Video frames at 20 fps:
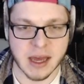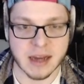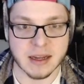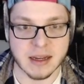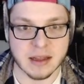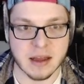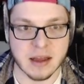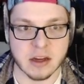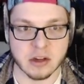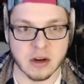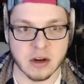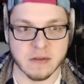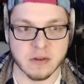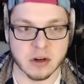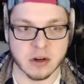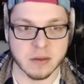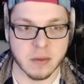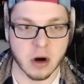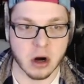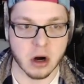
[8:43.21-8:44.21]
I did that trade for
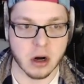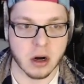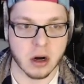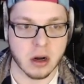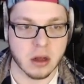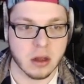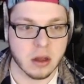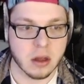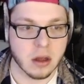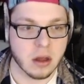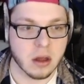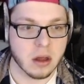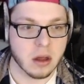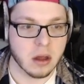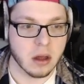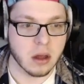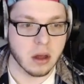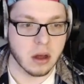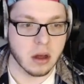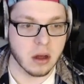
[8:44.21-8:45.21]
DeMar.
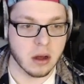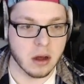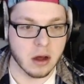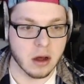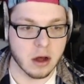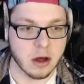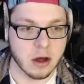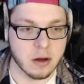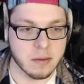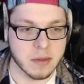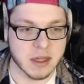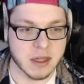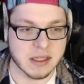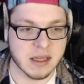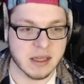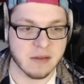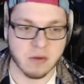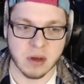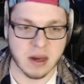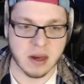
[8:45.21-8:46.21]
Let's see
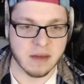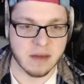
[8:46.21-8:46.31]
if we can even